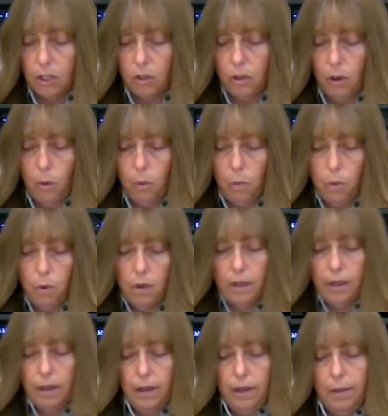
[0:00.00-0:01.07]
You don't
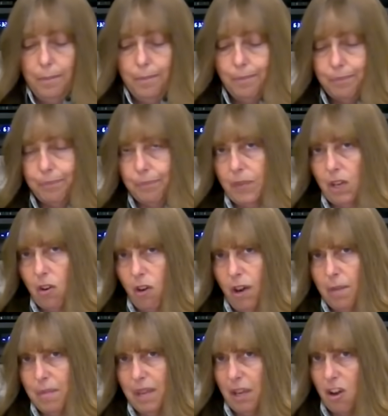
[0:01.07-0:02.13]
want
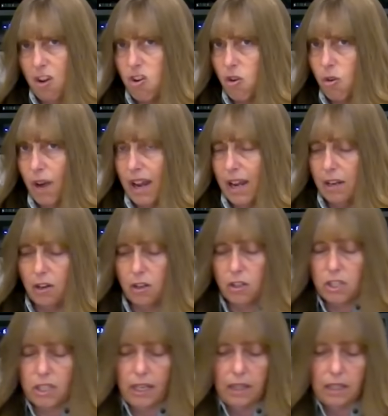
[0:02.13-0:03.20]
great big
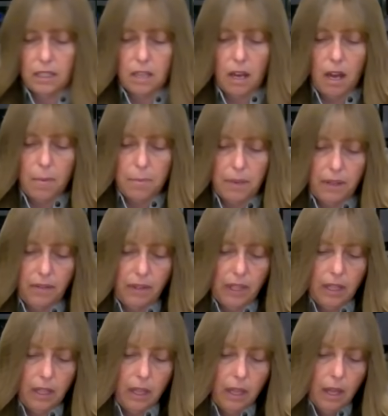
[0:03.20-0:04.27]
craters in the top of
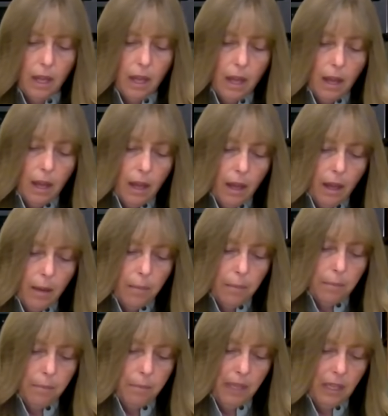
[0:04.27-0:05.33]
it,
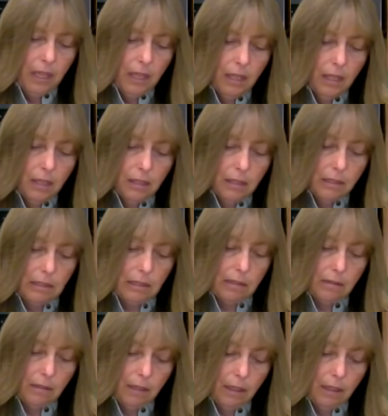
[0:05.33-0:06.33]
because